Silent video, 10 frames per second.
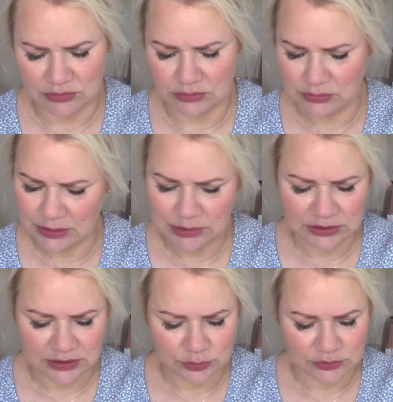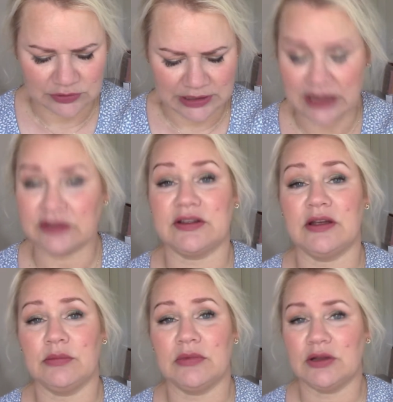maybe it was the last
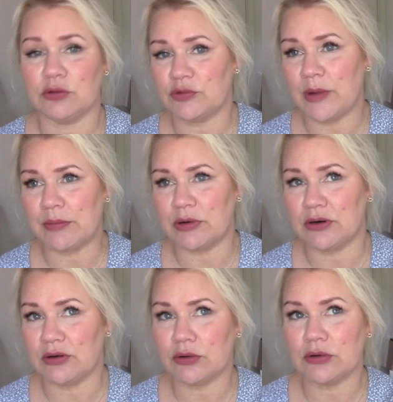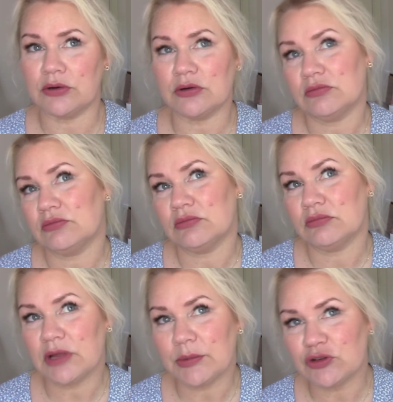time, I don't remember, or
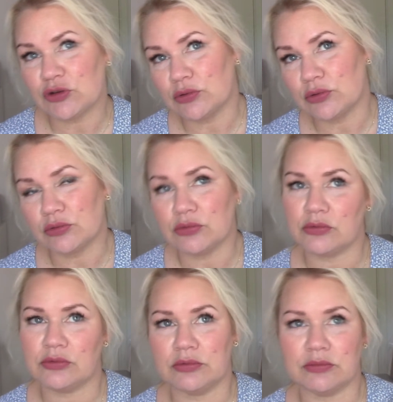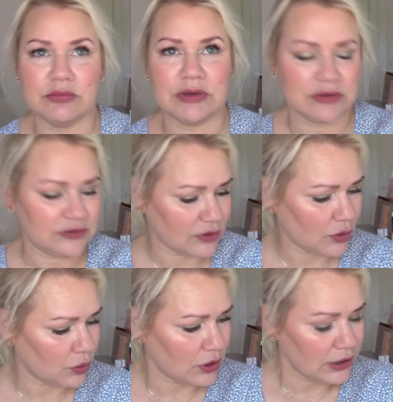maybe 2 months
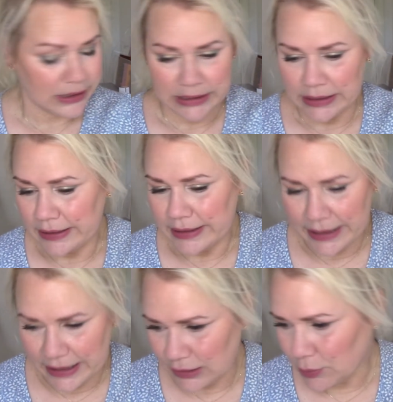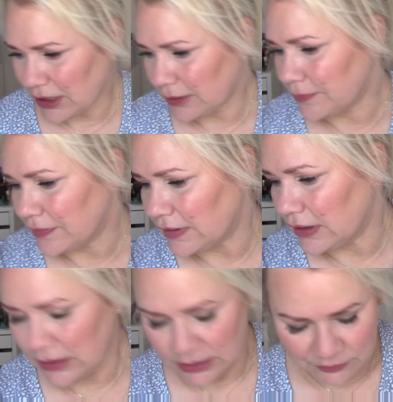ago. Anyway,
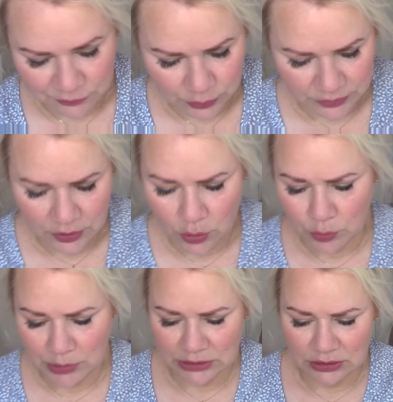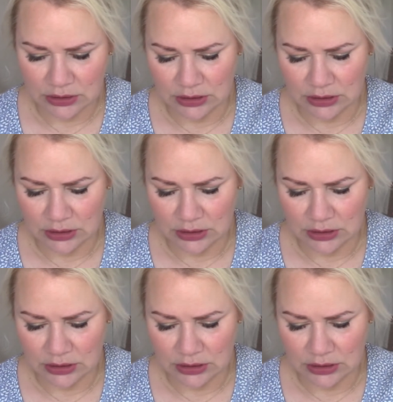for The Omen,